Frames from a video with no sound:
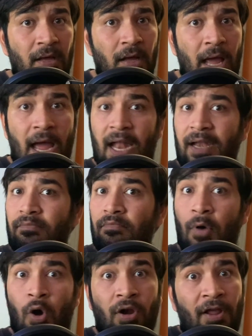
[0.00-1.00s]
and
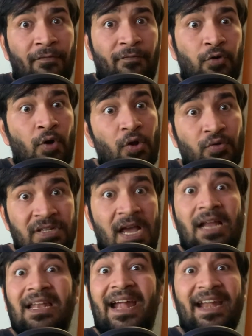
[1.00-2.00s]
or if you are using
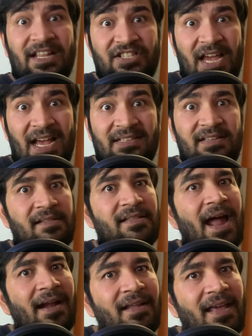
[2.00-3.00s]
glide ajax in
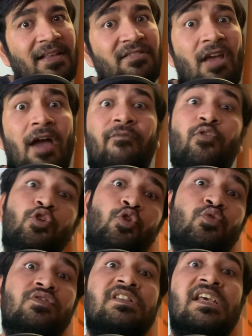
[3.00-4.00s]
that case you have to
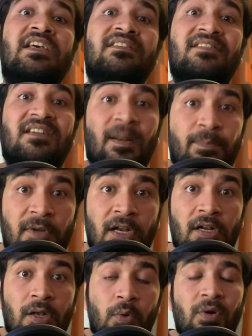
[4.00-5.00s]
use script
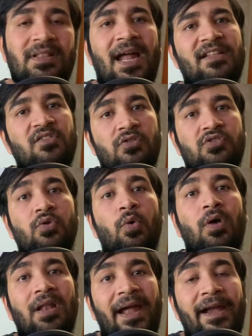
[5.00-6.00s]
include that is also
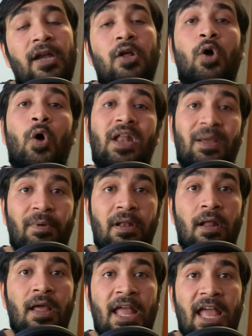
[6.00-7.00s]
client callable
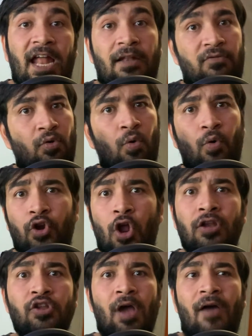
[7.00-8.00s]
and so
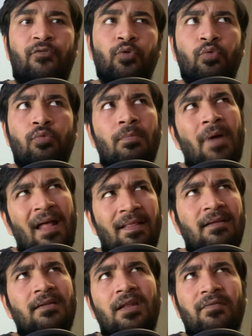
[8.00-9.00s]
overall you have to i
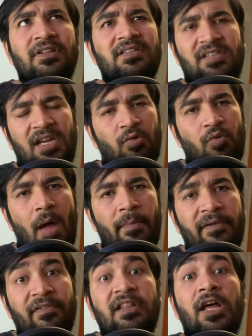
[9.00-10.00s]
think deliver this
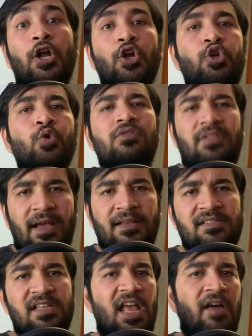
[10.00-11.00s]
requirement with two
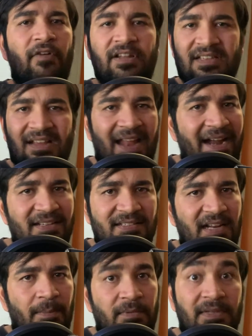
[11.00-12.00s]
things one is client
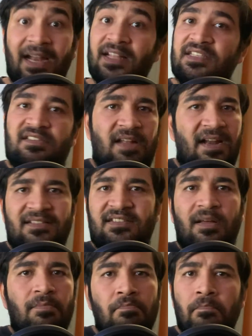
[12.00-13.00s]
script that is that is
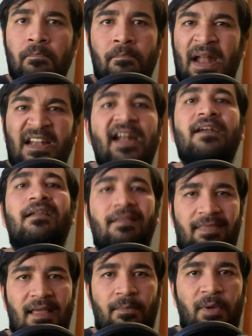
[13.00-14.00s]
the mandatory
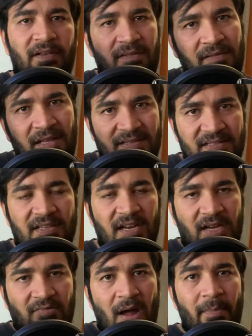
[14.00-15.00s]
thing because this
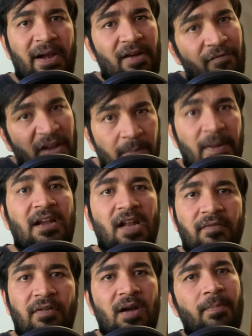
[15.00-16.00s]
requirement will be
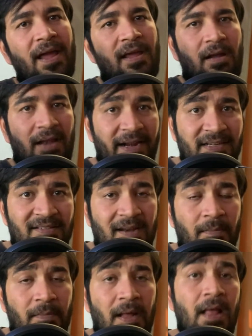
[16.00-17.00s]
delivered by client
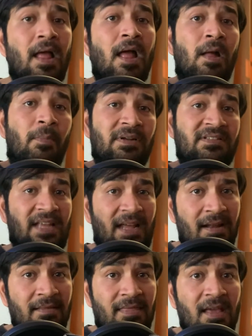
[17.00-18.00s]
script but
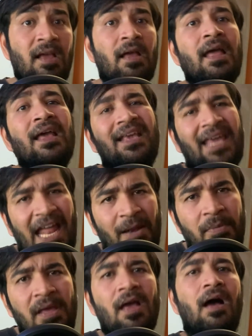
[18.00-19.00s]
second thing can
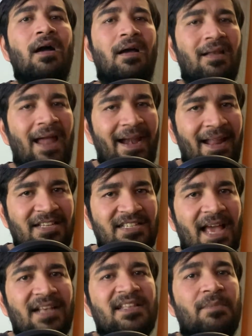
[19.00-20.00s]
be a glide
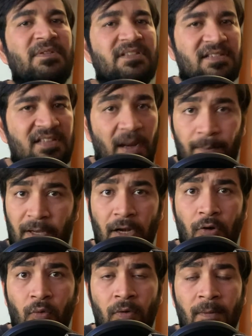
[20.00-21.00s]
ajax that means a script
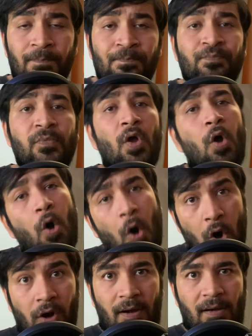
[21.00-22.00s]
include
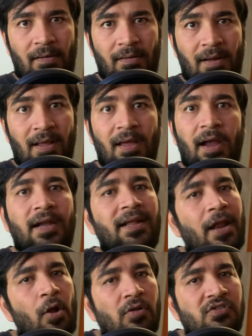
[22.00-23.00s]
or it
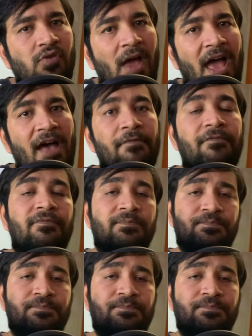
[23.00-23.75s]
can also have